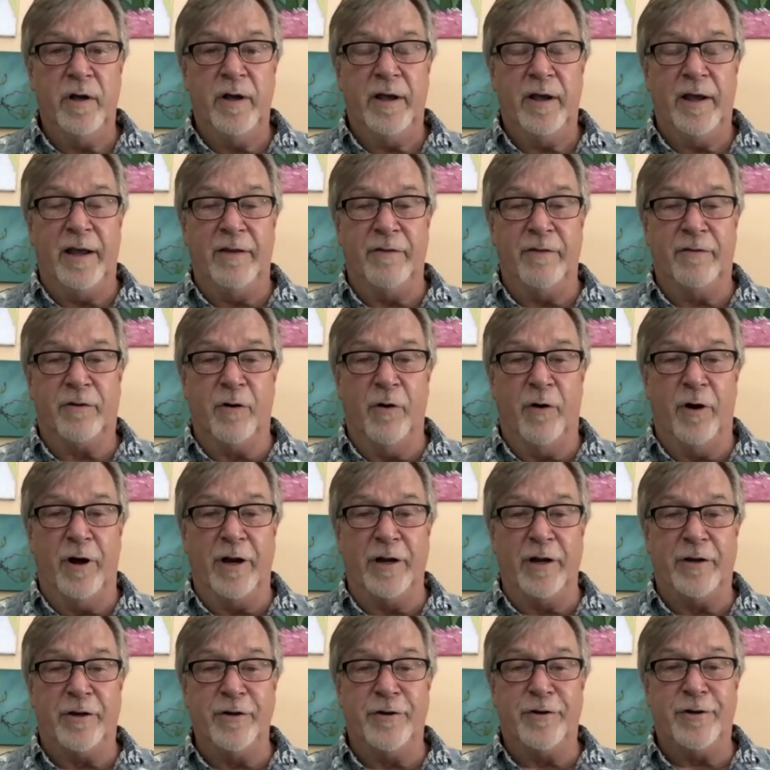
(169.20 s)
is going
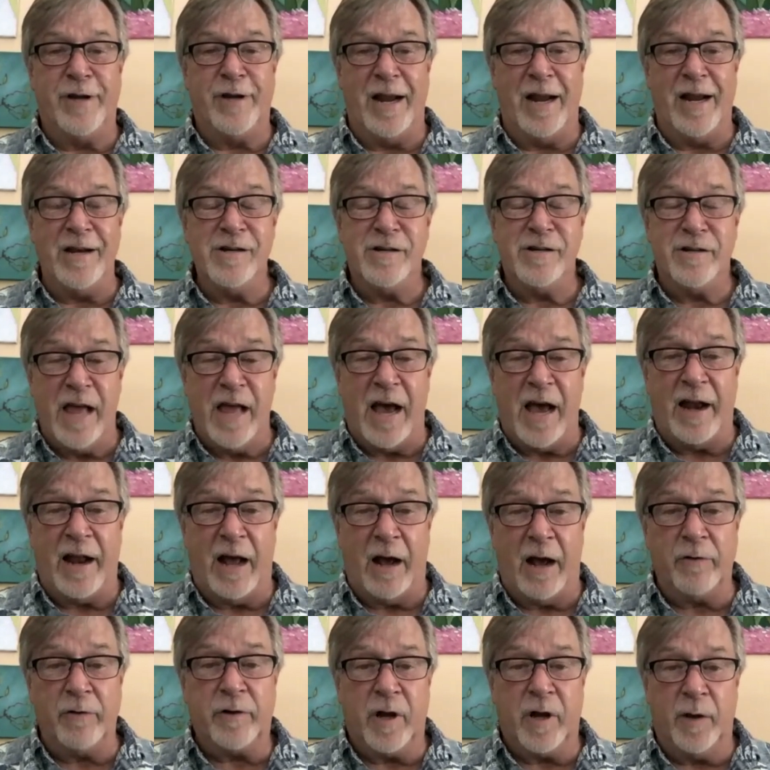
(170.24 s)
to change that
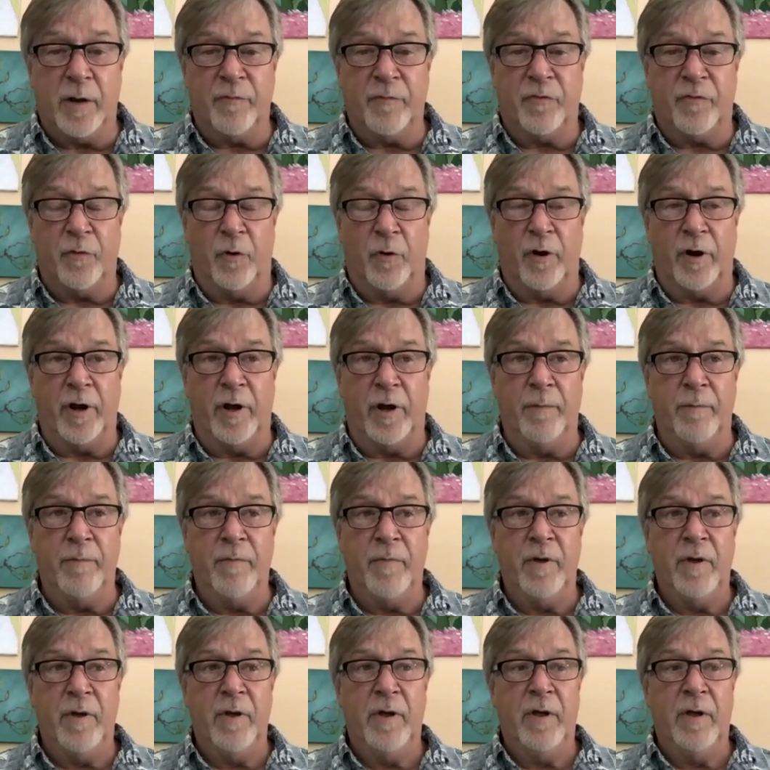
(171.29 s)
outcome for him.
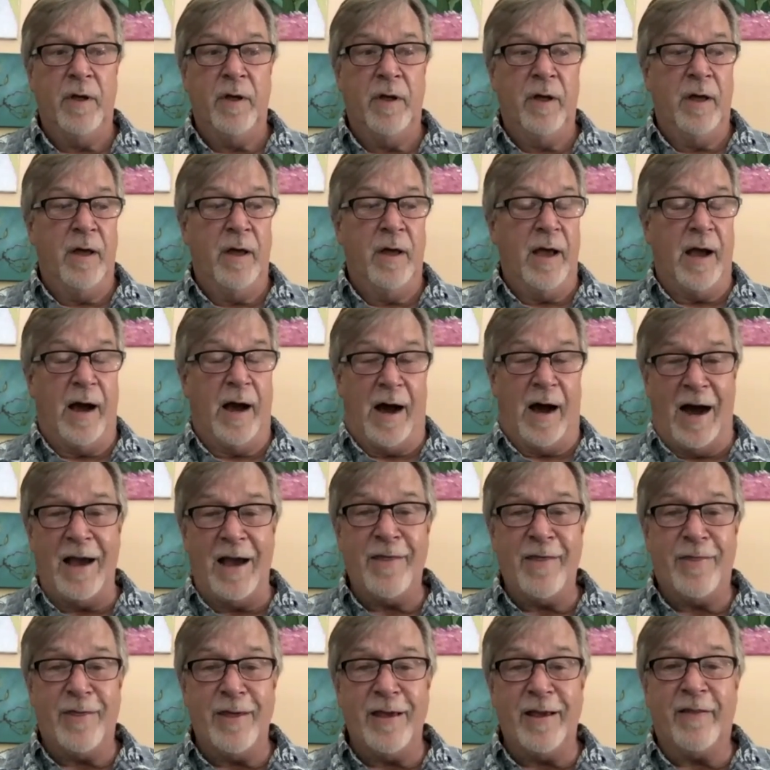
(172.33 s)
I
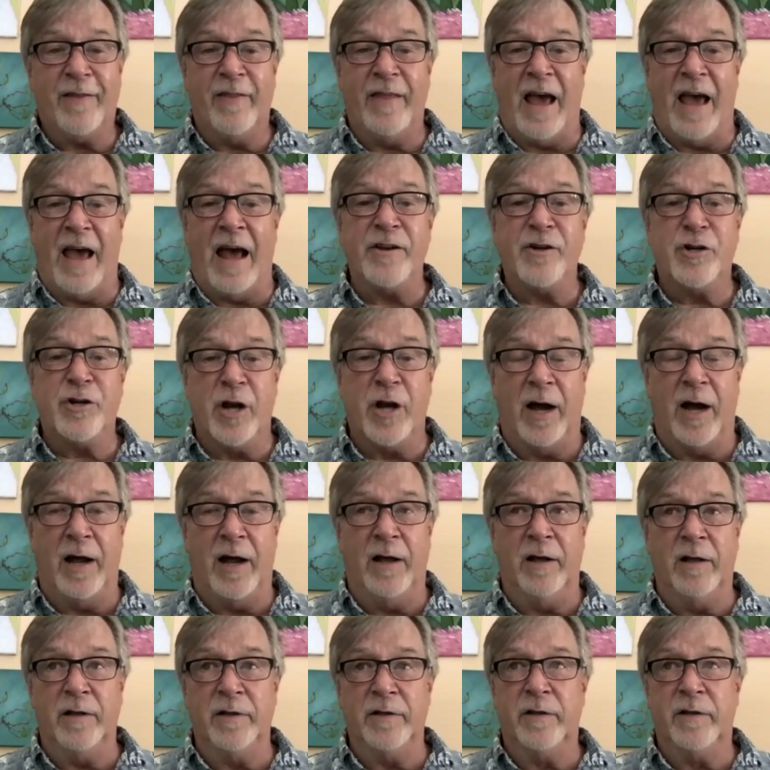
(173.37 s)
think that
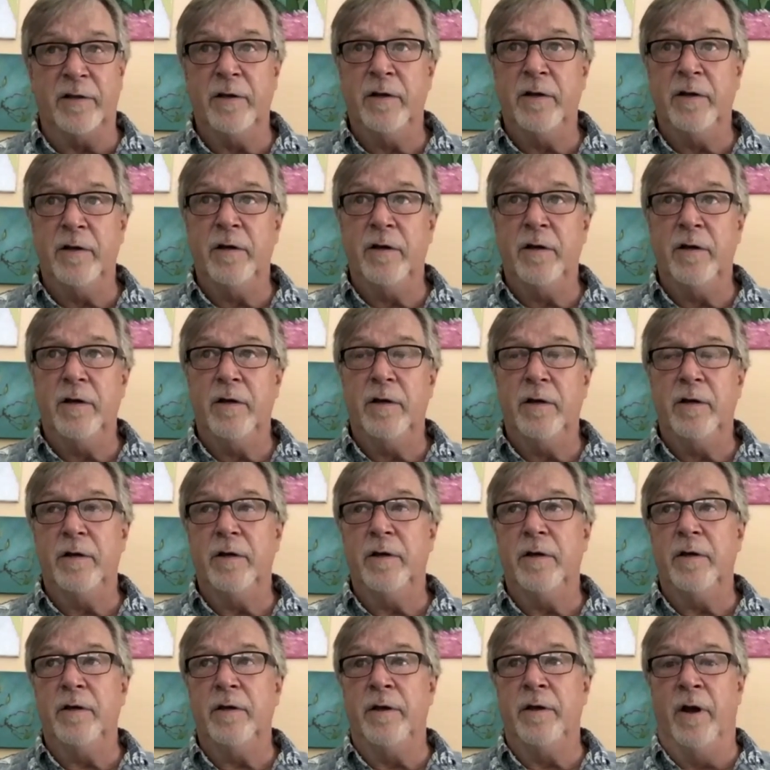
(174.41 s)
child,
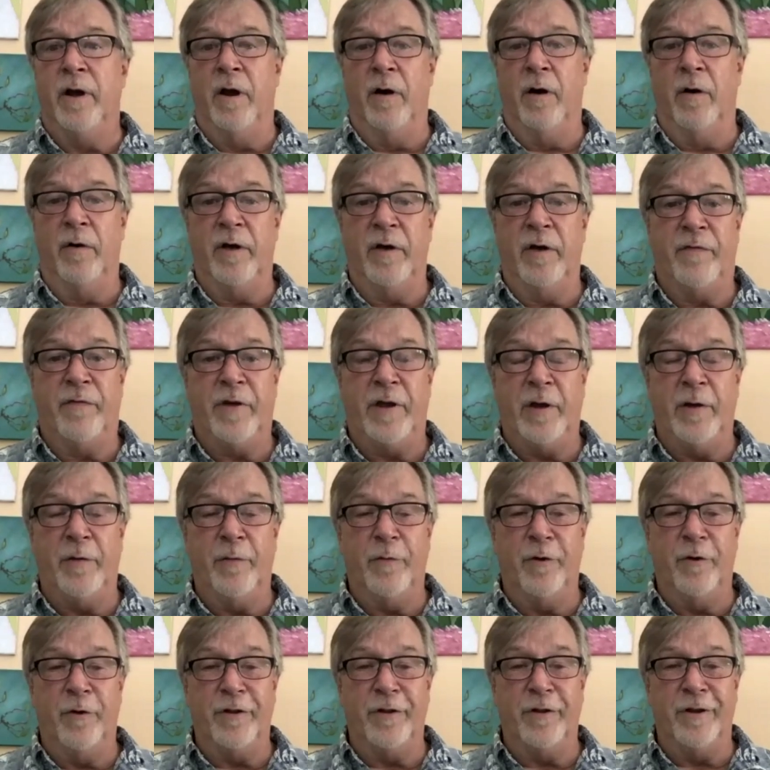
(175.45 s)
if he
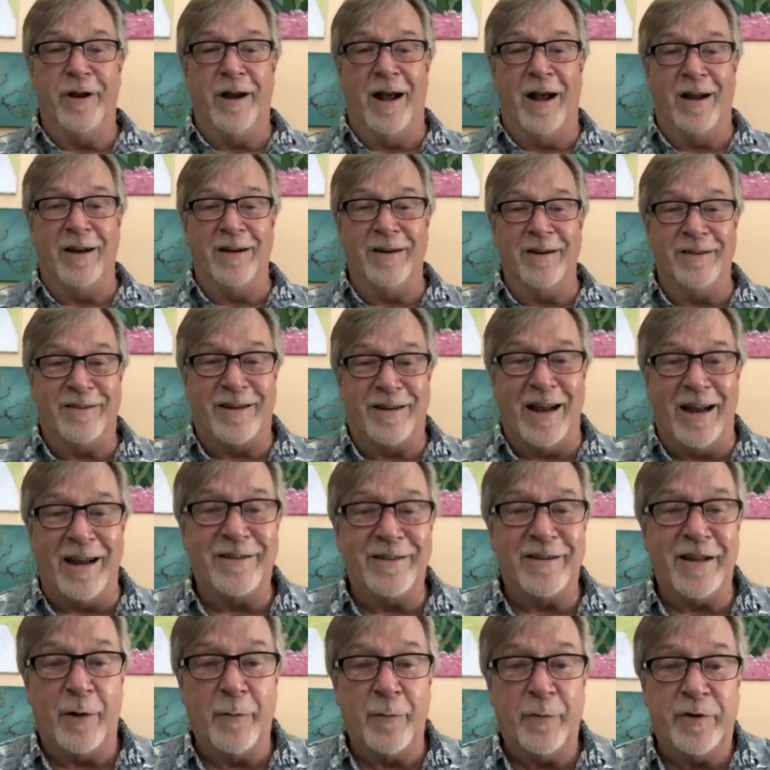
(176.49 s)
were in the United
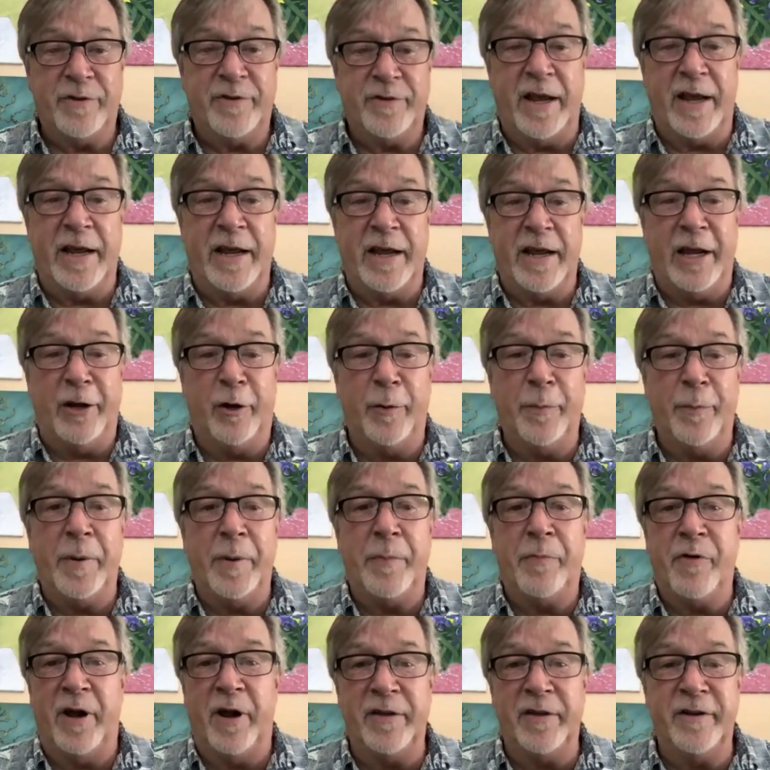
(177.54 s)
States, I would say he could be
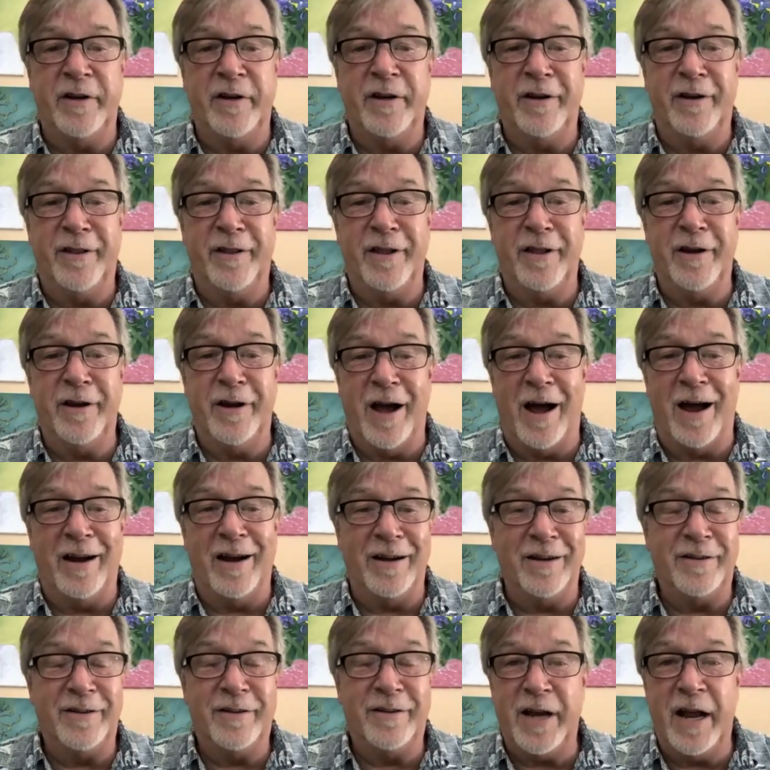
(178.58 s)
president of the United
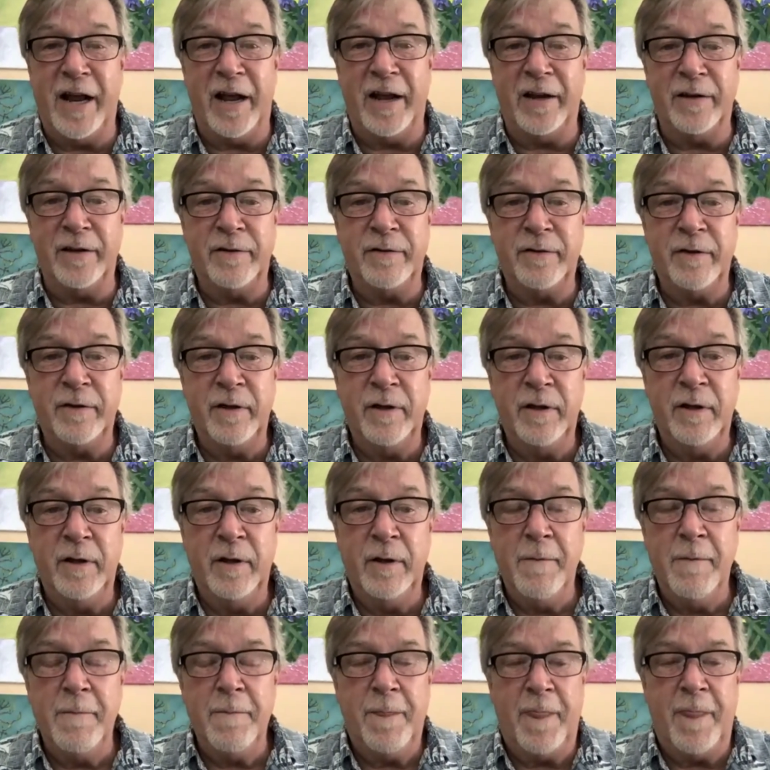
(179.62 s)
States.
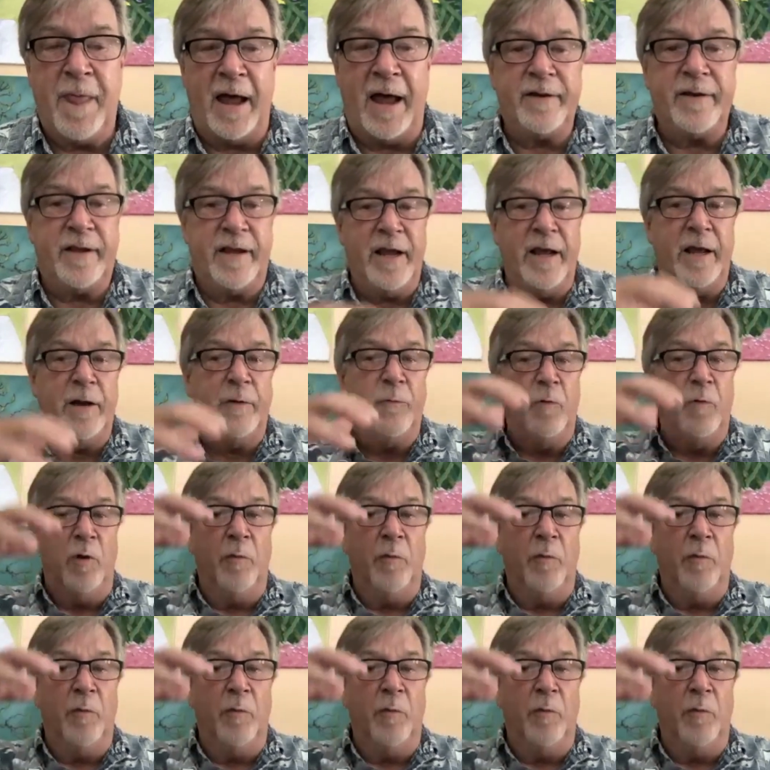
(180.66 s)
That kid will